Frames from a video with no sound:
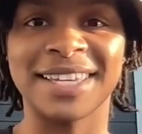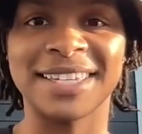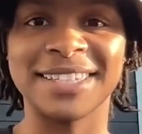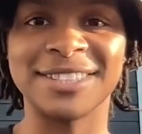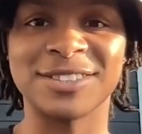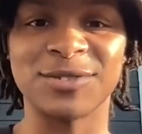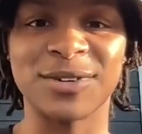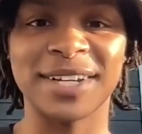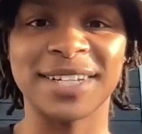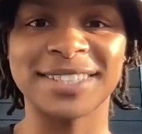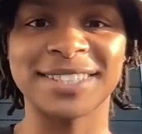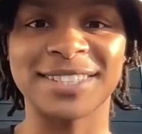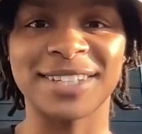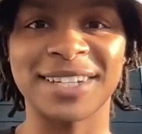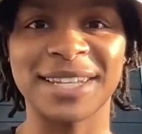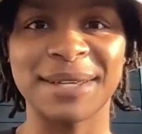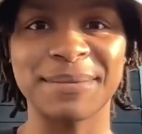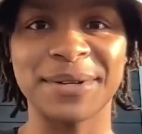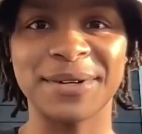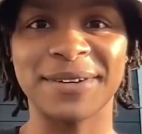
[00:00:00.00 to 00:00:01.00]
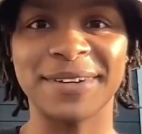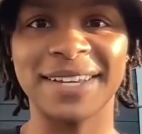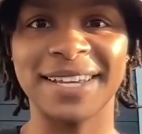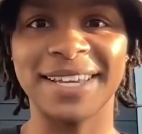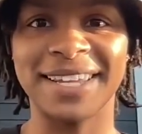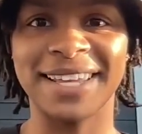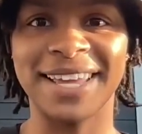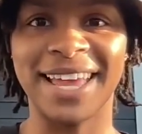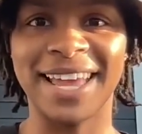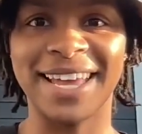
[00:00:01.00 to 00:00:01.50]
He's ready, so let me go
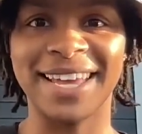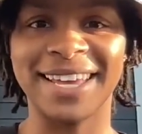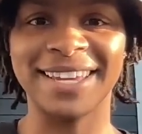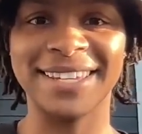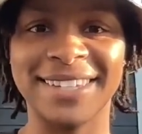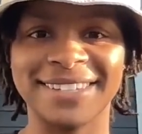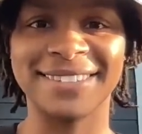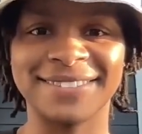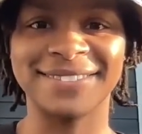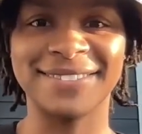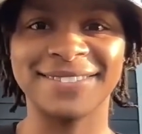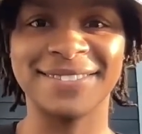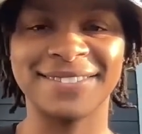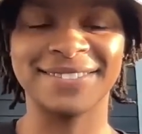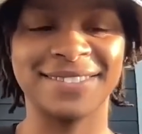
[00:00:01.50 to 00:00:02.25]
ahead and add him.